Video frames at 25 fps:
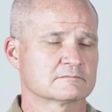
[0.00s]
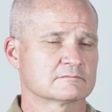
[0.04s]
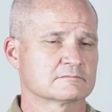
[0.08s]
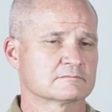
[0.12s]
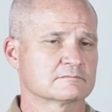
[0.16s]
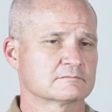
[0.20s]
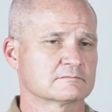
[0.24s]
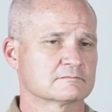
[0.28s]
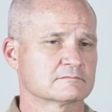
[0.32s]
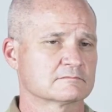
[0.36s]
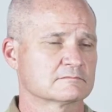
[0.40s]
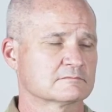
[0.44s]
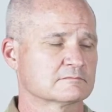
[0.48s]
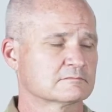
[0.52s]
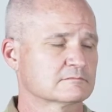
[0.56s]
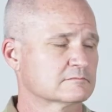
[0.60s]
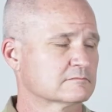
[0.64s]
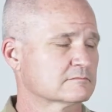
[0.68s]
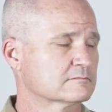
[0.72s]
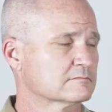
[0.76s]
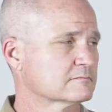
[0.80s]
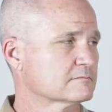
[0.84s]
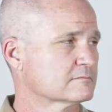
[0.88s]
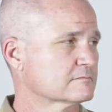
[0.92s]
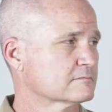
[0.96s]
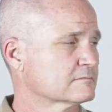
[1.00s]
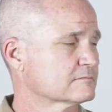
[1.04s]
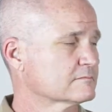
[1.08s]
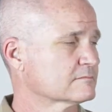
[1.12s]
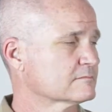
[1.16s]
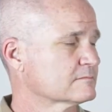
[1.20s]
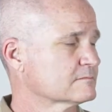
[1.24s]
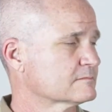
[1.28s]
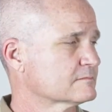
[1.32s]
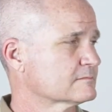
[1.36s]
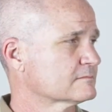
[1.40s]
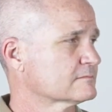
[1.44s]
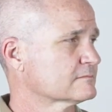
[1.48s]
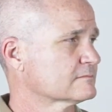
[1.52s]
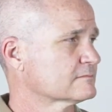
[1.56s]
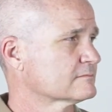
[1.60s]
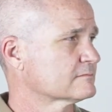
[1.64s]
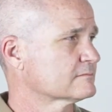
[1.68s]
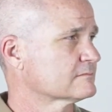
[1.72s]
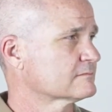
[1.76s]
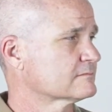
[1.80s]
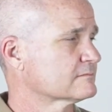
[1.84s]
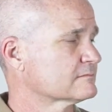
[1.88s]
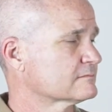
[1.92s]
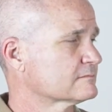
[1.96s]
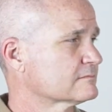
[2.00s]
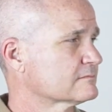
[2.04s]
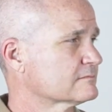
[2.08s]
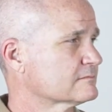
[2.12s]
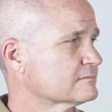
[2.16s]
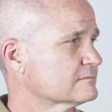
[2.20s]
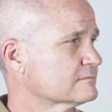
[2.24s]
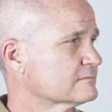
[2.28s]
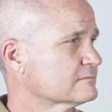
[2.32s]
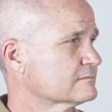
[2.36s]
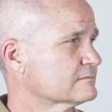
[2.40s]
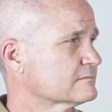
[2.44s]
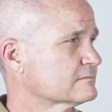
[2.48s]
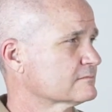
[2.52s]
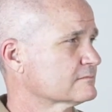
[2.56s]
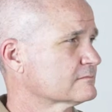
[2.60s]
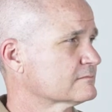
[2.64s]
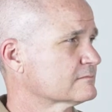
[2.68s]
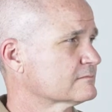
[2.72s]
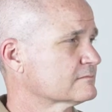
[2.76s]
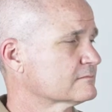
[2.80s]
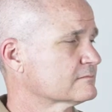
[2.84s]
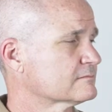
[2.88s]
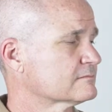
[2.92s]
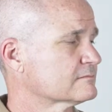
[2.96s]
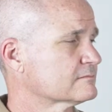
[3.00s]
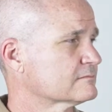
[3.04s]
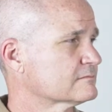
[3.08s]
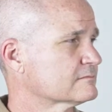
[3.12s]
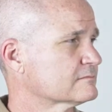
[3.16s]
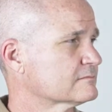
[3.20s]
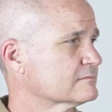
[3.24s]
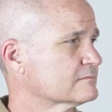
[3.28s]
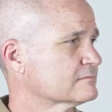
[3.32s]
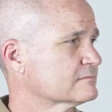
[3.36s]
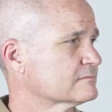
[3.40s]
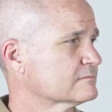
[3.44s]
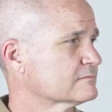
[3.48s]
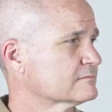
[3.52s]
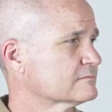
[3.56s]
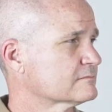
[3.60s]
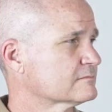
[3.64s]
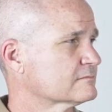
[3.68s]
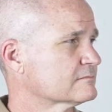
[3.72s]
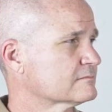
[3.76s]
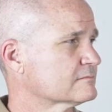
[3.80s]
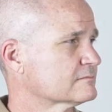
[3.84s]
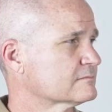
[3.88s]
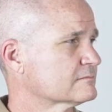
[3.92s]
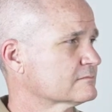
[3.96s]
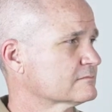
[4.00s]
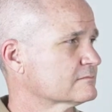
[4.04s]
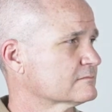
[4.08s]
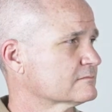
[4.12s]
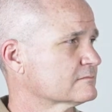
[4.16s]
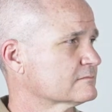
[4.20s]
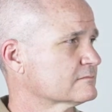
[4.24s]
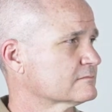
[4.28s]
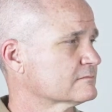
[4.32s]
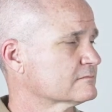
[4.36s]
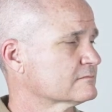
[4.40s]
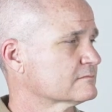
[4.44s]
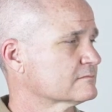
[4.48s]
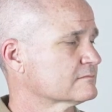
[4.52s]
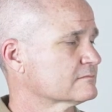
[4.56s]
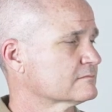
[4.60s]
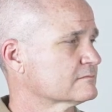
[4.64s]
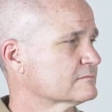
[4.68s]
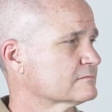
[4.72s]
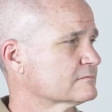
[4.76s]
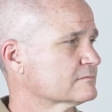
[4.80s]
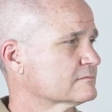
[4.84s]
(silent)